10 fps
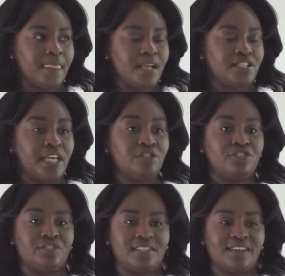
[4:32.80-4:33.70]
she
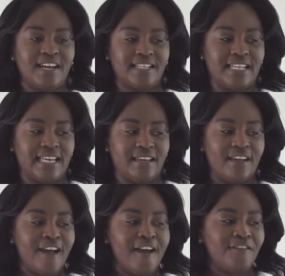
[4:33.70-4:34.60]
introduced the idea
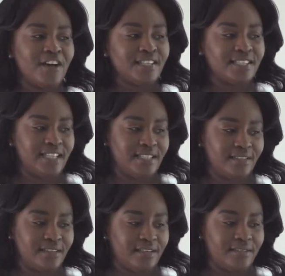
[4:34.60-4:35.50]
firstly
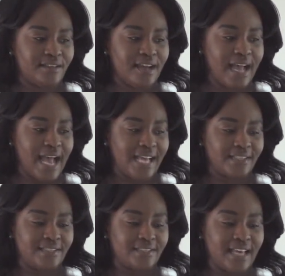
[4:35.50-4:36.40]

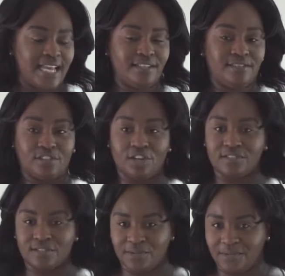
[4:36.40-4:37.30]
as a
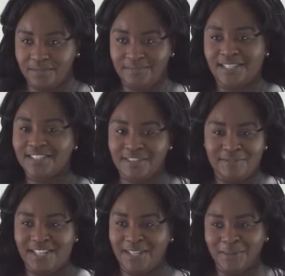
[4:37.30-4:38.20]
dance school, because I
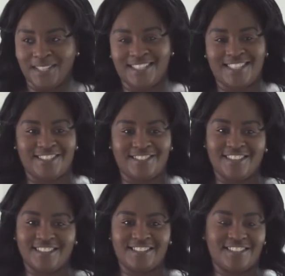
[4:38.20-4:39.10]
really wanted to do
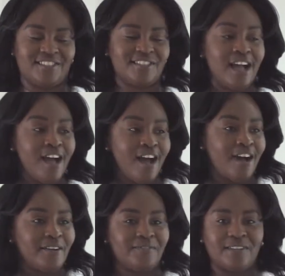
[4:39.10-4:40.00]
dance. So she's like,
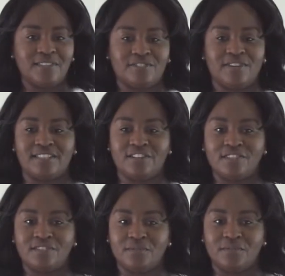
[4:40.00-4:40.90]
oh, I found this great
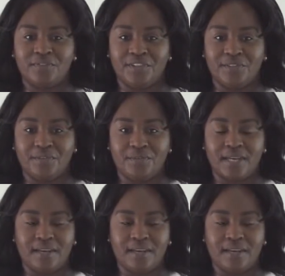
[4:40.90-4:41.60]
dance school for you